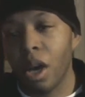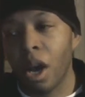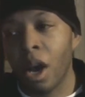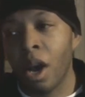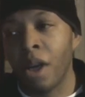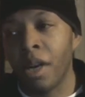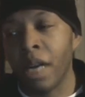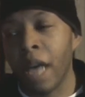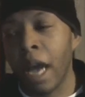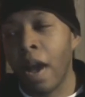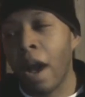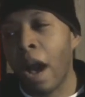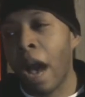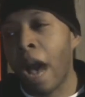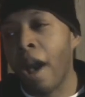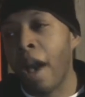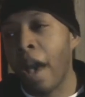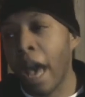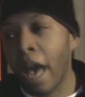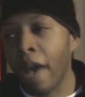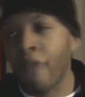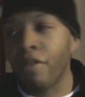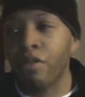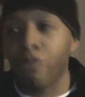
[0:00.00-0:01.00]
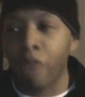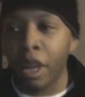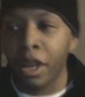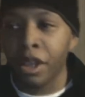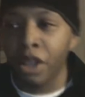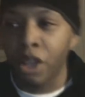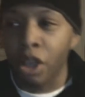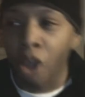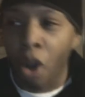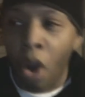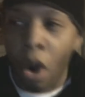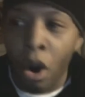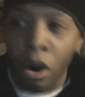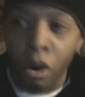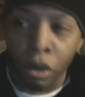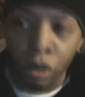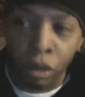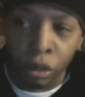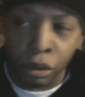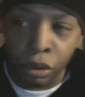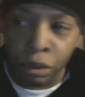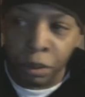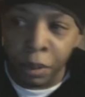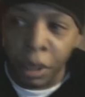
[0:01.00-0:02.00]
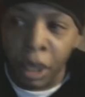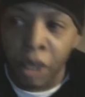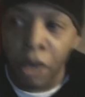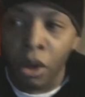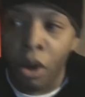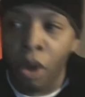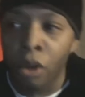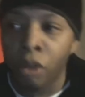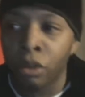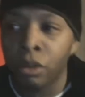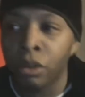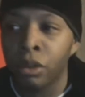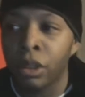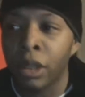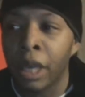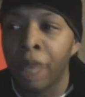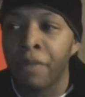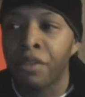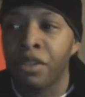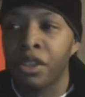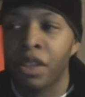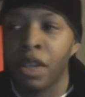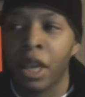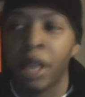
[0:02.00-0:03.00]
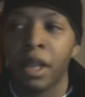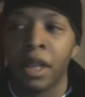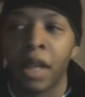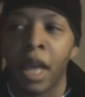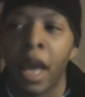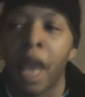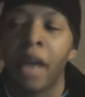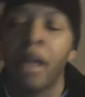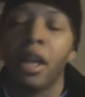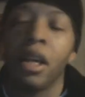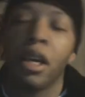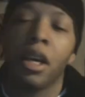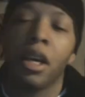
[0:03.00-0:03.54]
Uh, now, I have read the articles. Many articles have said that